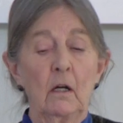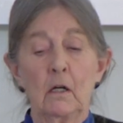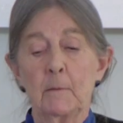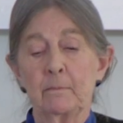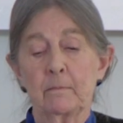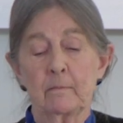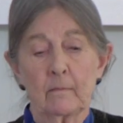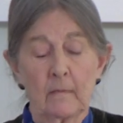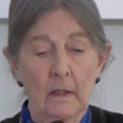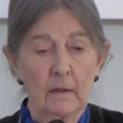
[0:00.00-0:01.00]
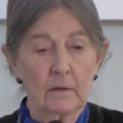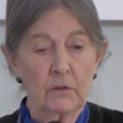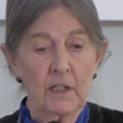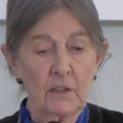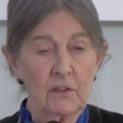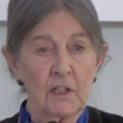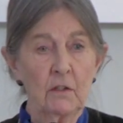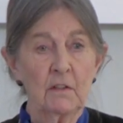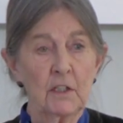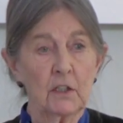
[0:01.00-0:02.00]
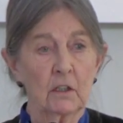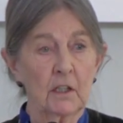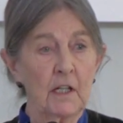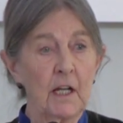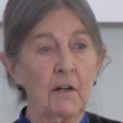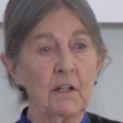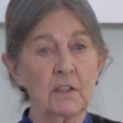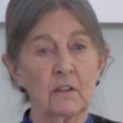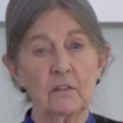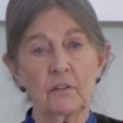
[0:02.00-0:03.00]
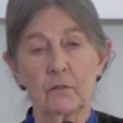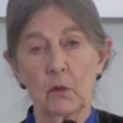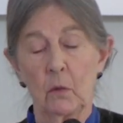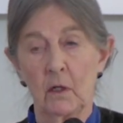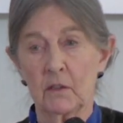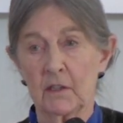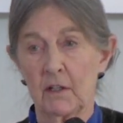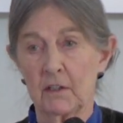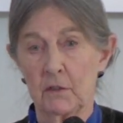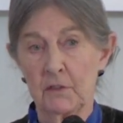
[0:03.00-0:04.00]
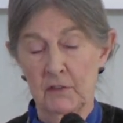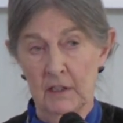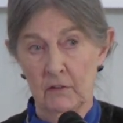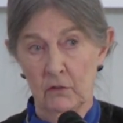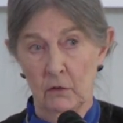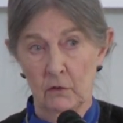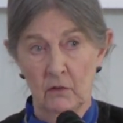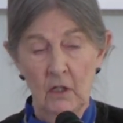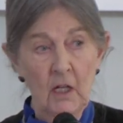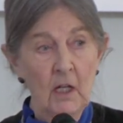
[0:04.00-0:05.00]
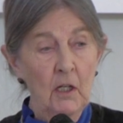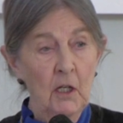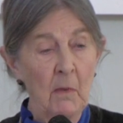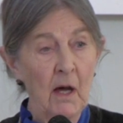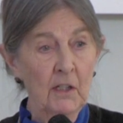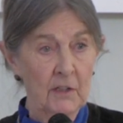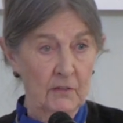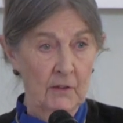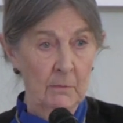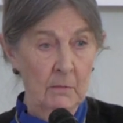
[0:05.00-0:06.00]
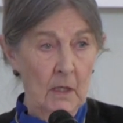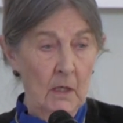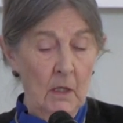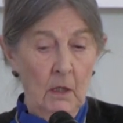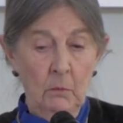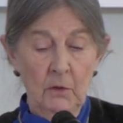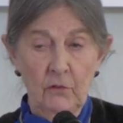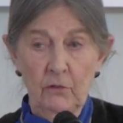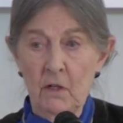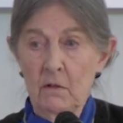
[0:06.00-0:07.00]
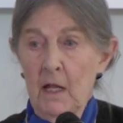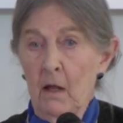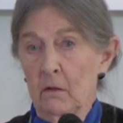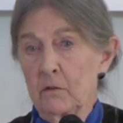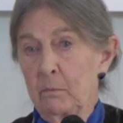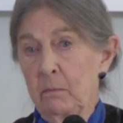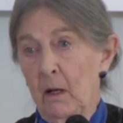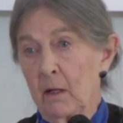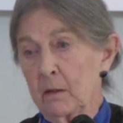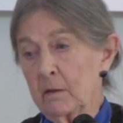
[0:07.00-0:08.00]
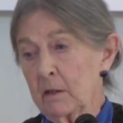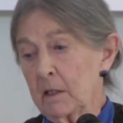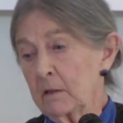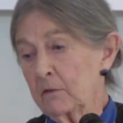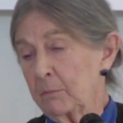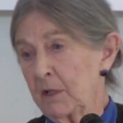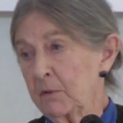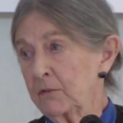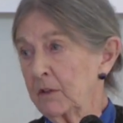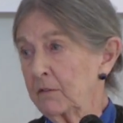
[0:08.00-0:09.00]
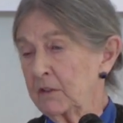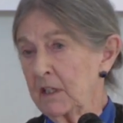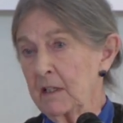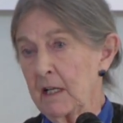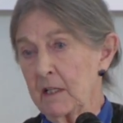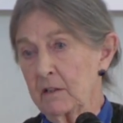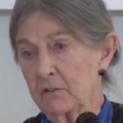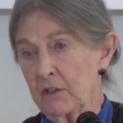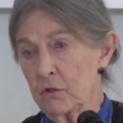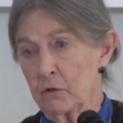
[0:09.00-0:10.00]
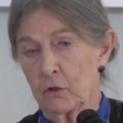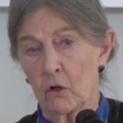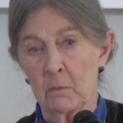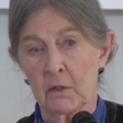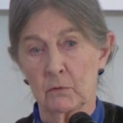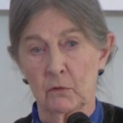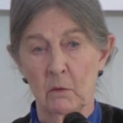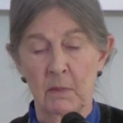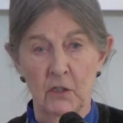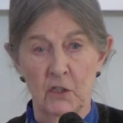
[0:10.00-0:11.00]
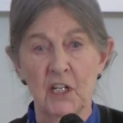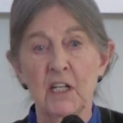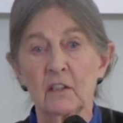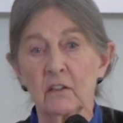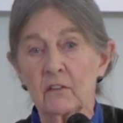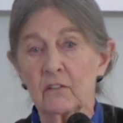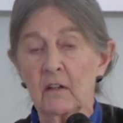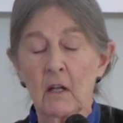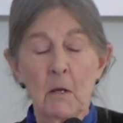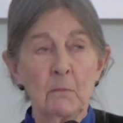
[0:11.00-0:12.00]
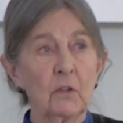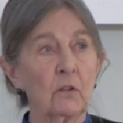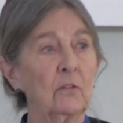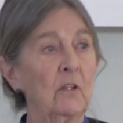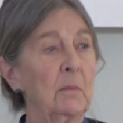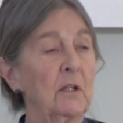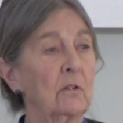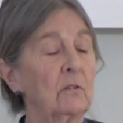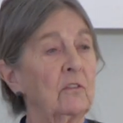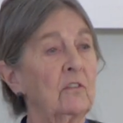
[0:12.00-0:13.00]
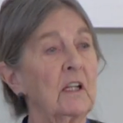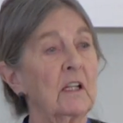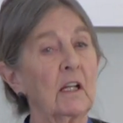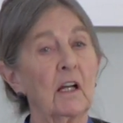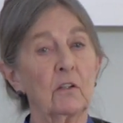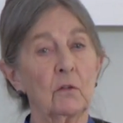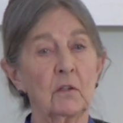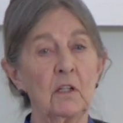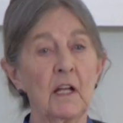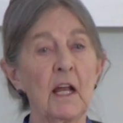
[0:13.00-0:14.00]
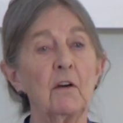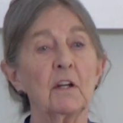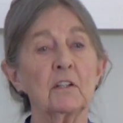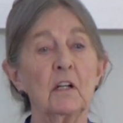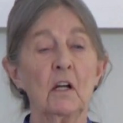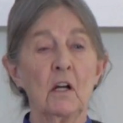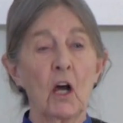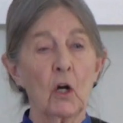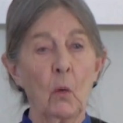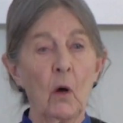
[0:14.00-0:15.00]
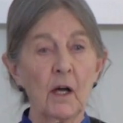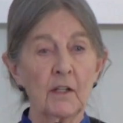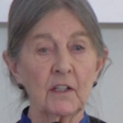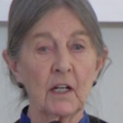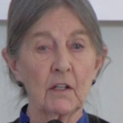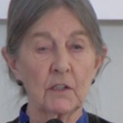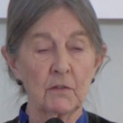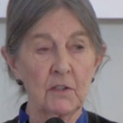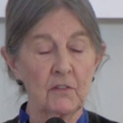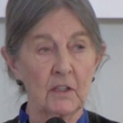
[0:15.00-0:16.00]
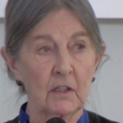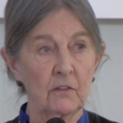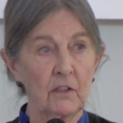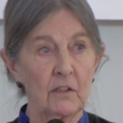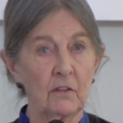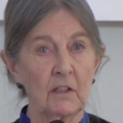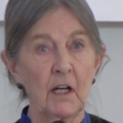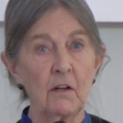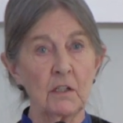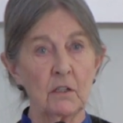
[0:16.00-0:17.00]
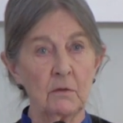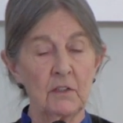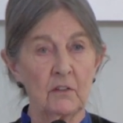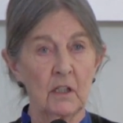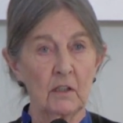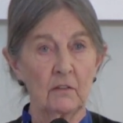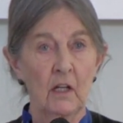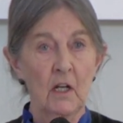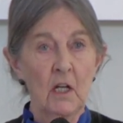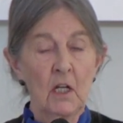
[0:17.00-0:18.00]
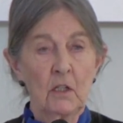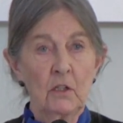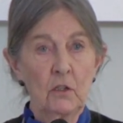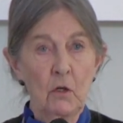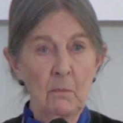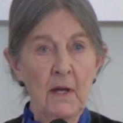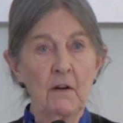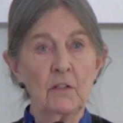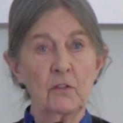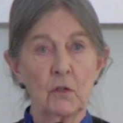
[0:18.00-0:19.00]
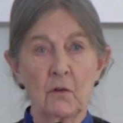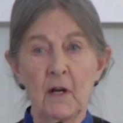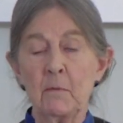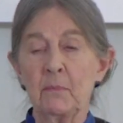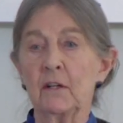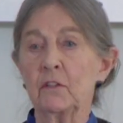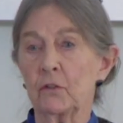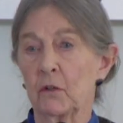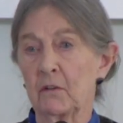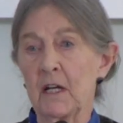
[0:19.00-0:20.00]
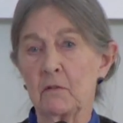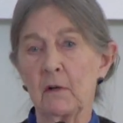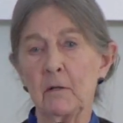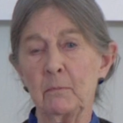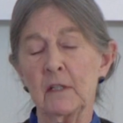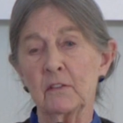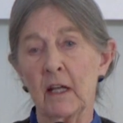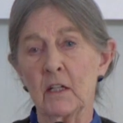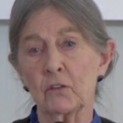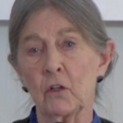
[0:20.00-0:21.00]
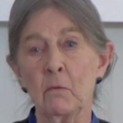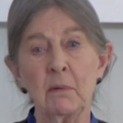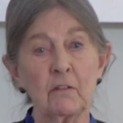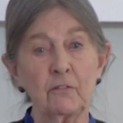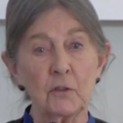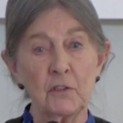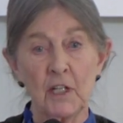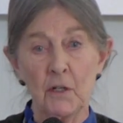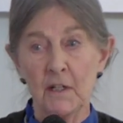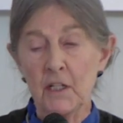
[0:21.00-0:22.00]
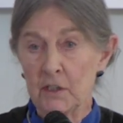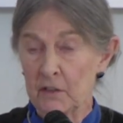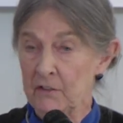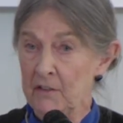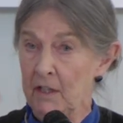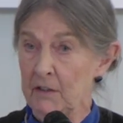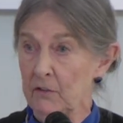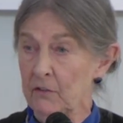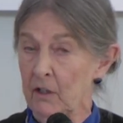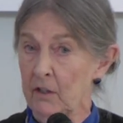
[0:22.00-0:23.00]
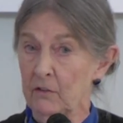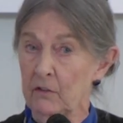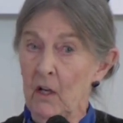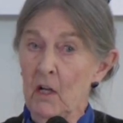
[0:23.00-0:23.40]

transgenerational inheritance of acquired characteristics, because Lamarckism was thrown out by the supremacy of DNA and the central dogma. It was all about genes, because nobody could see how you could inherit acquired characteristics. These are characteristics that your parents, your grandparents, your great-grandparents, and it's gone back four generations now in science,